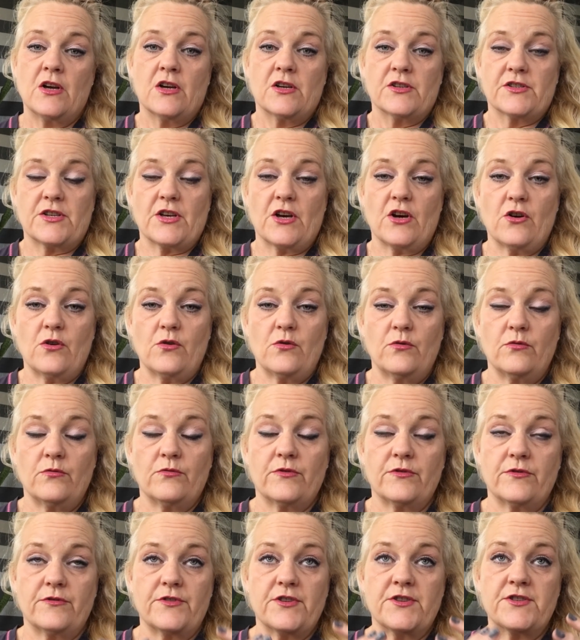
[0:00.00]

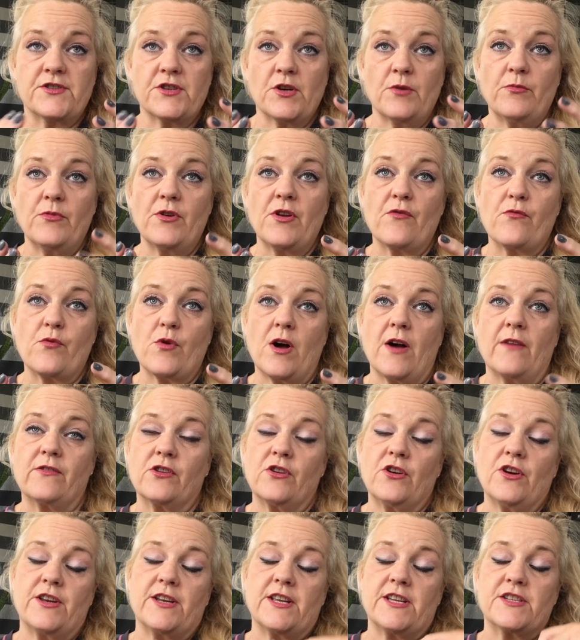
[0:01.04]
So the summary of what I've
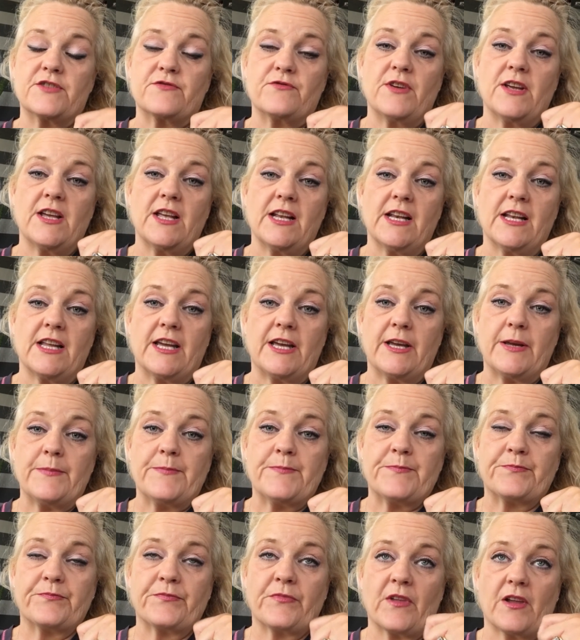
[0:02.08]
learned is really,
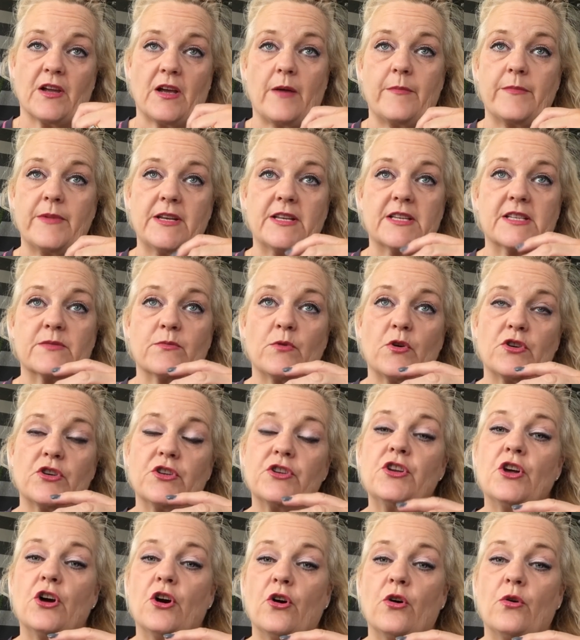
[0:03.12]
I mean, it's what you
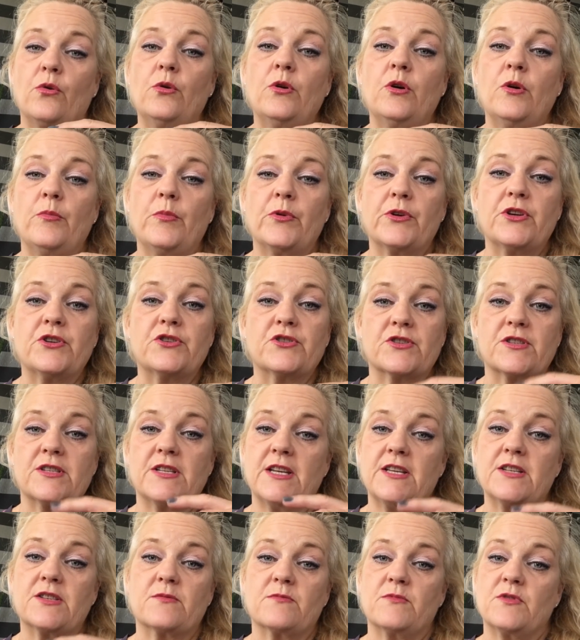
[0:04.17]
know, but you just
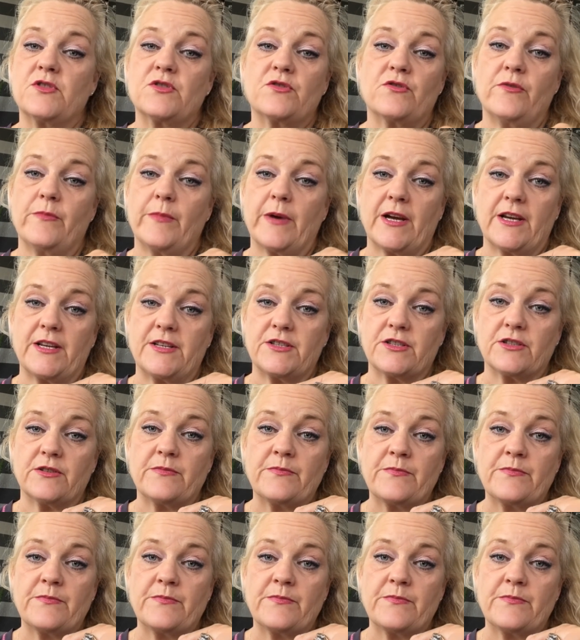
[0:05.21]
need somebody to remind you